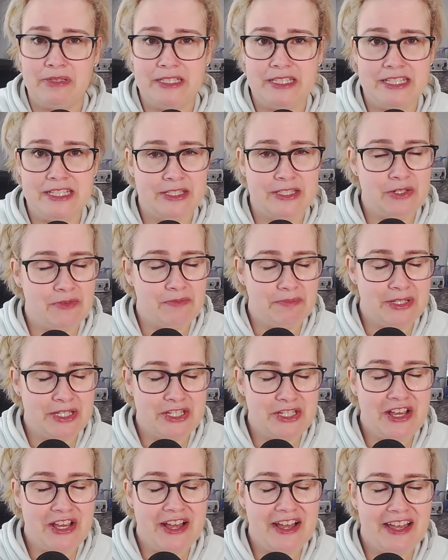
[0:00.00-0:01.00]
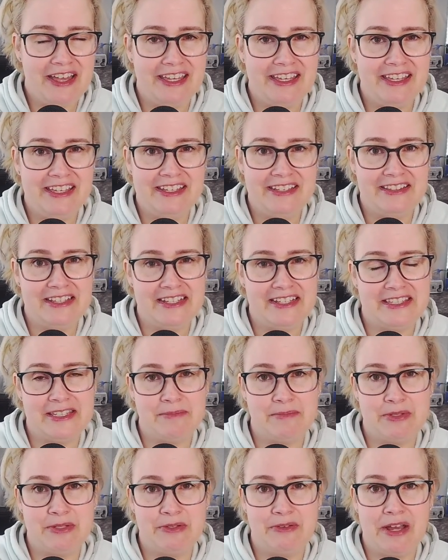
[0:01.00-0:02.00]
please don't be shy. Hit that
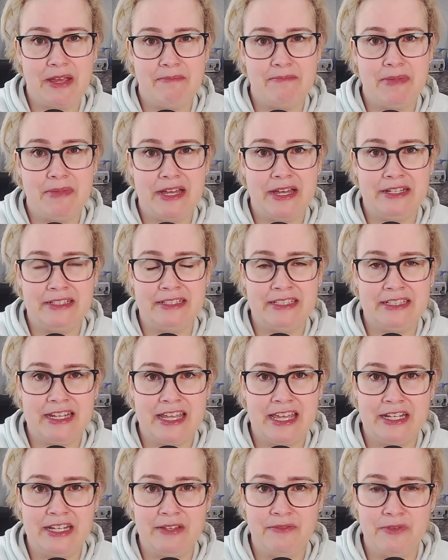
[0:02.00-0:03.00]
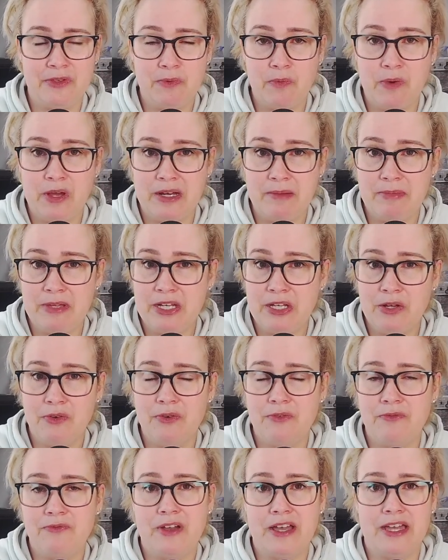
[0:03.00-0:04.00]
subscribe button. And if you want to be
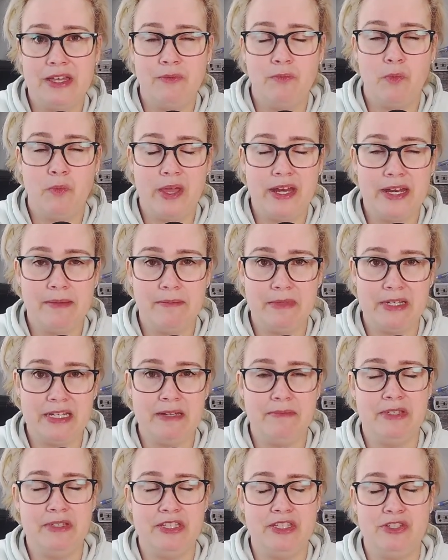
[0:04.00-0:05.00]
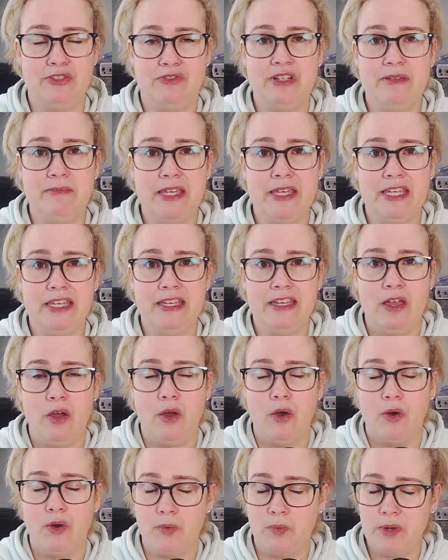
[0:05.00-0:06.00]
notified when I'm going to be streaming
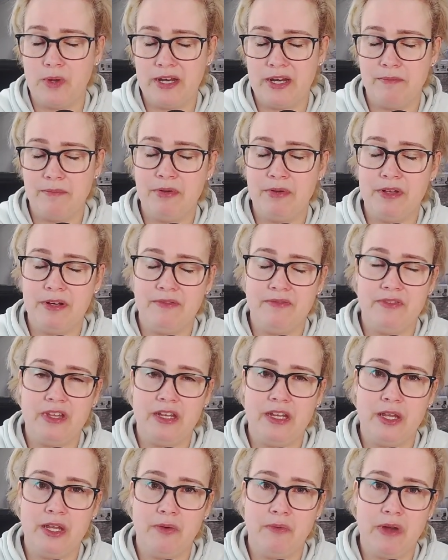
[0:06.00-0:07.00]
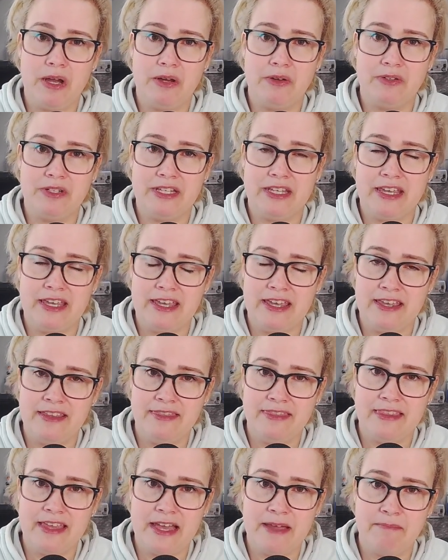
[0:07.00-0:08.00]
or when I put a video out,
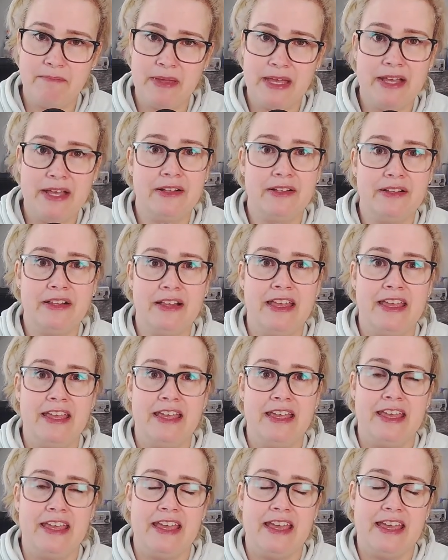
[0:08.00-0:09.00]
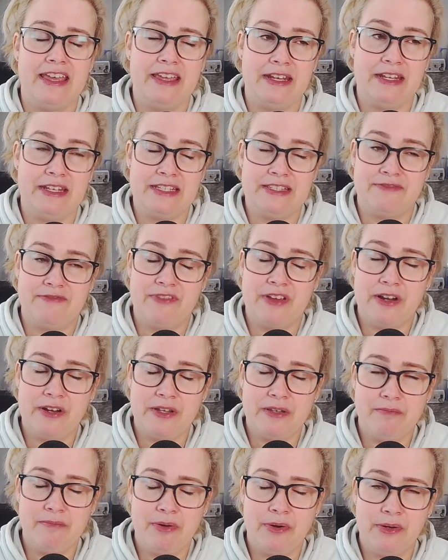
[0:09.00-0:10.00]
hit that bell. It is
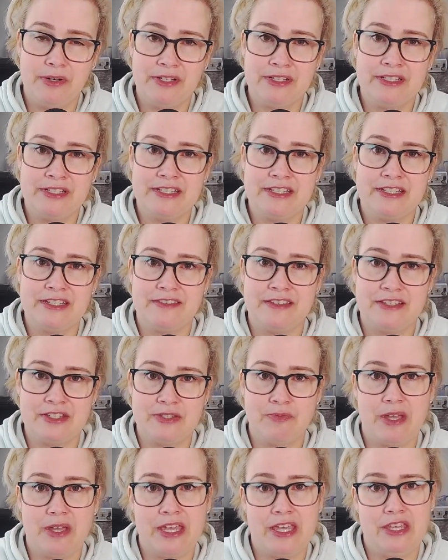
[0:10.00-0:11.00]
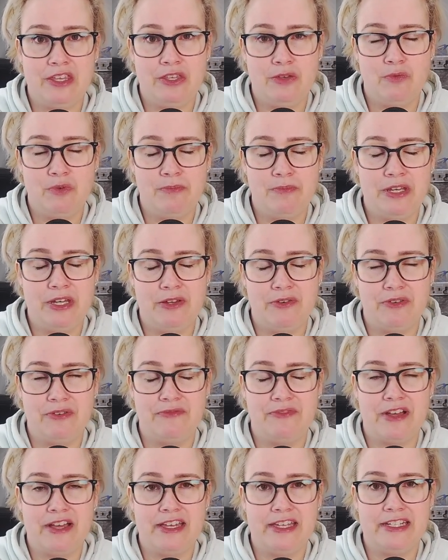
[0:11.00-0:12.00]
very important. This way you will be
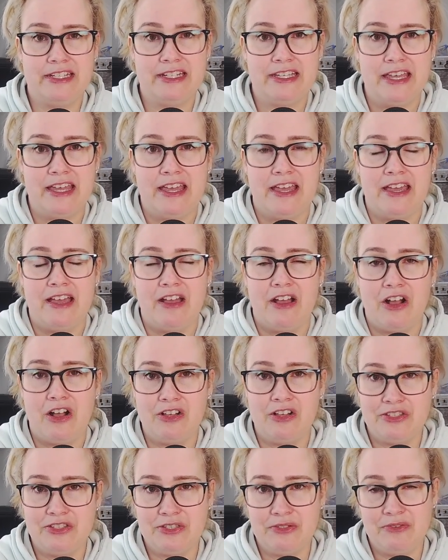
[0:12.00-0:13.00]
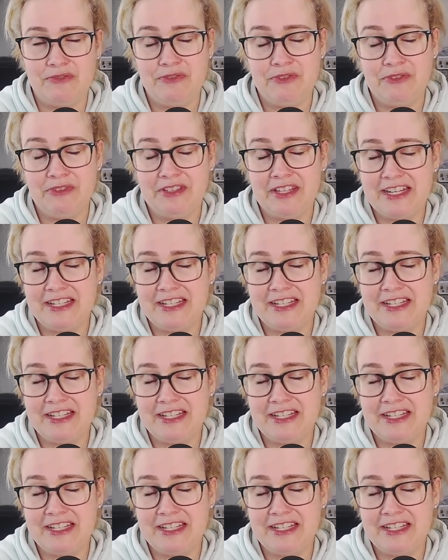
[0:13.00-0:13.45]
notified. Also, if you